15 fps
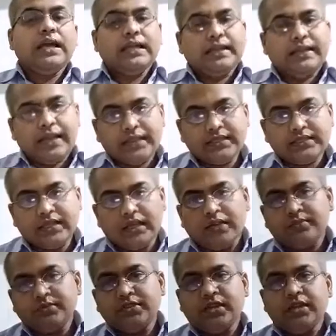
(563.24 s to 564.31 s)
Next
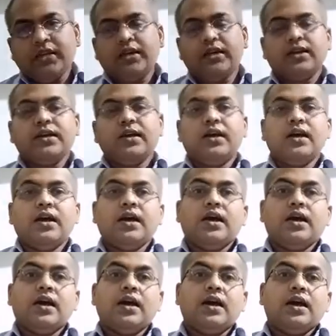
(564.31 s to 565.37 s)
comes the
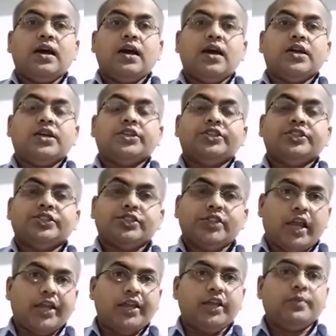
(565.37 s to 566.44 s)

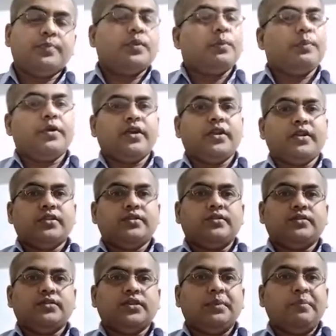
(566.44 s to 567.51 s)
shining property.
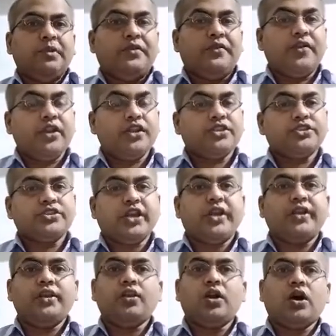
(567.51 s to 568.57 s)
The material is
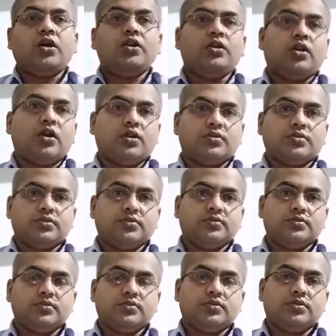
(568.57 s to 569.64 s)
shiny or not.
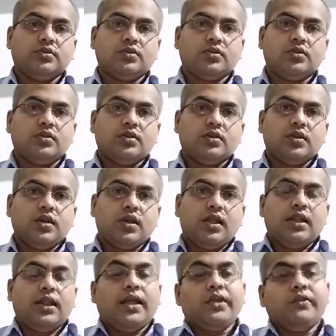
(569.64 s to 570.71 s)

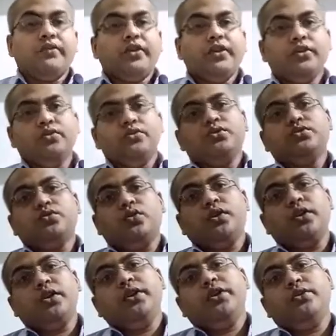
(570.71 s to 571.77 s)
Like we
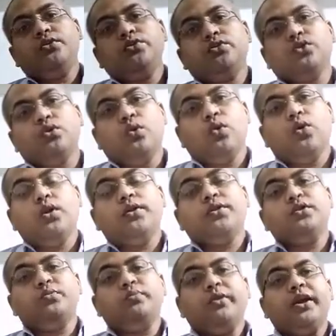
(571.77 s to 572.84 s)
only use gold
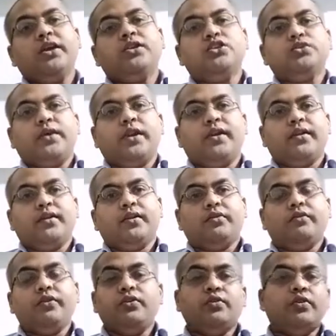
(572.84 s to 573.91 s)
to make jewelry.
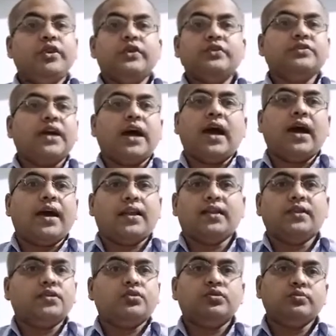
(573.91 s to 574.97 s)
We don't use
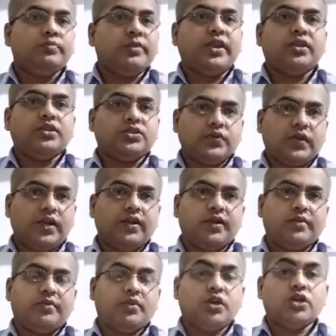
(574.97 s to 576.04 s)
iron to make
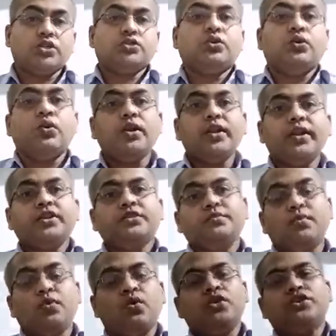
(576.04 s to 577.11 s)
jewelry, because gold is
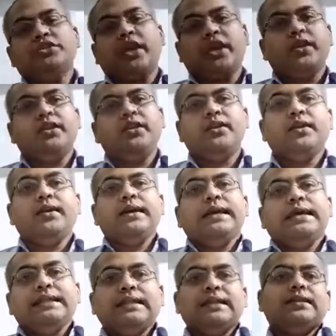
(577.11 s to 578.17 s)
more shiny
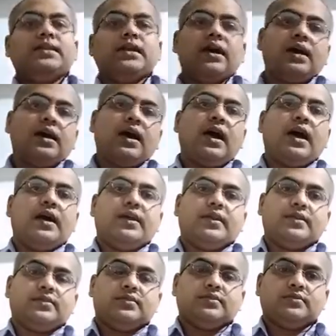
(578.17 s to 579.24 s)
than the
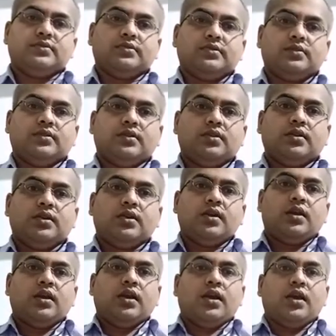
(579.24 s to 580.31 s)
iron.
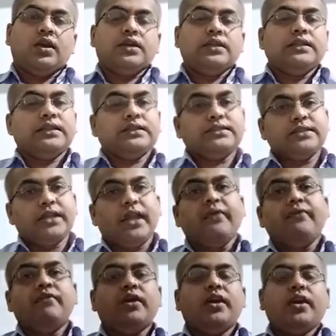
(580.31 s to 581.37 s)
The
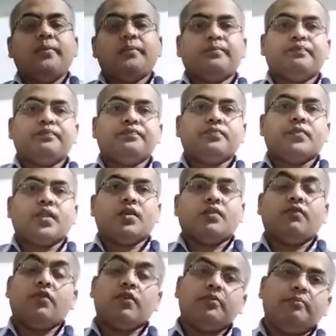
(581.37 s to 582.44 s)
same way,
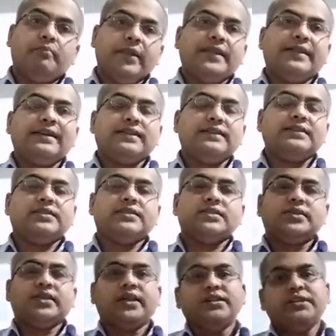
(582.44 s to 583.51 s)
for metals,
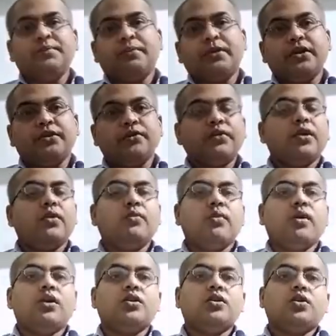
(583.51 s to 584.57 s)
there is a particular
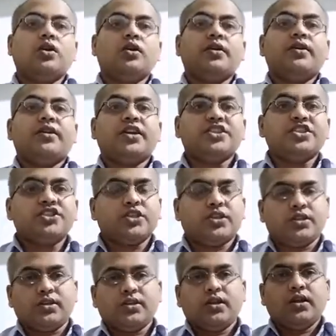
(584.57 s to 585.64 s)
word called
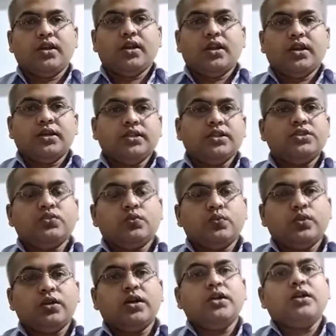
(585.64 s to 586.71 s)
luster. This
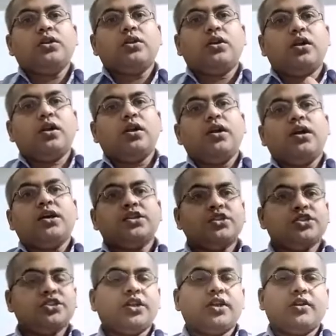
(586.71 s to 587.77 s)
word called
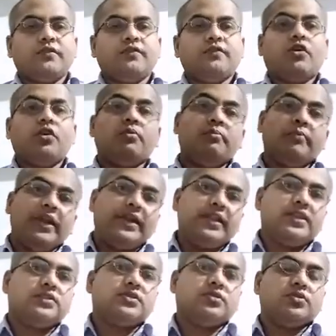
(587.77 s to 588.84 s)
luster for
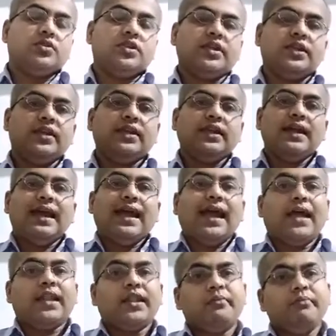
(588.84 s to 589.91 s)
metals only,
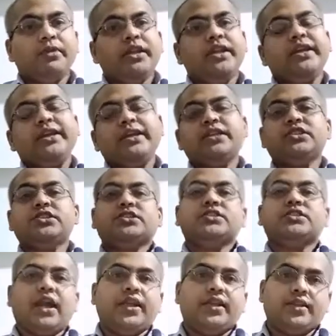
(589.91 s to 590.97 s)
and the meaning is
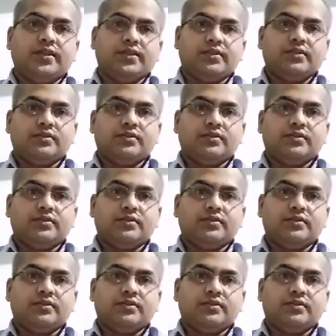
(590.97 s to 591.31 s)
shining.